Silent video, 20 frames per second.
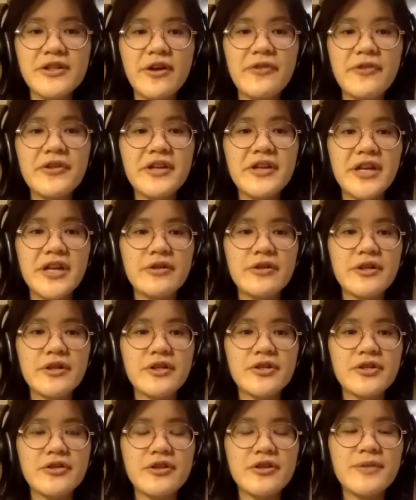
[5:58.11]
on the
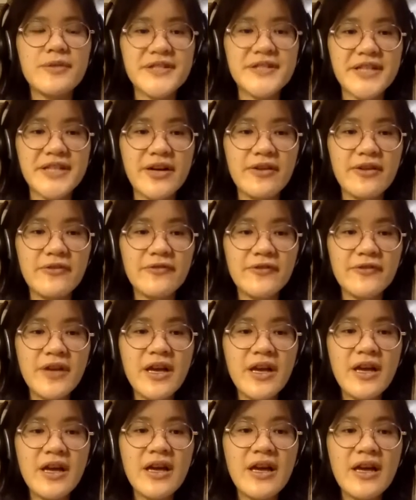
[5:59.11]
character himself.
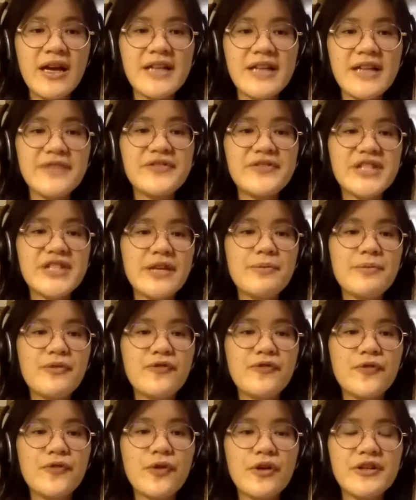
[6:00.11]
As I've said
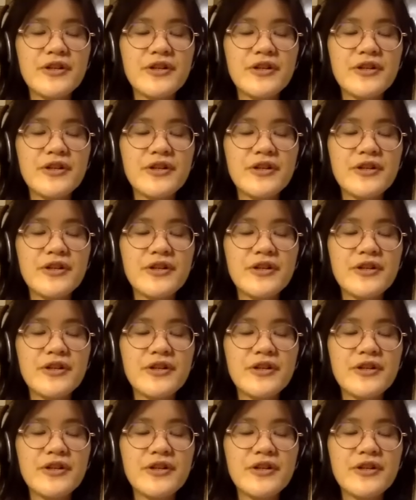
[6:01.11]
before,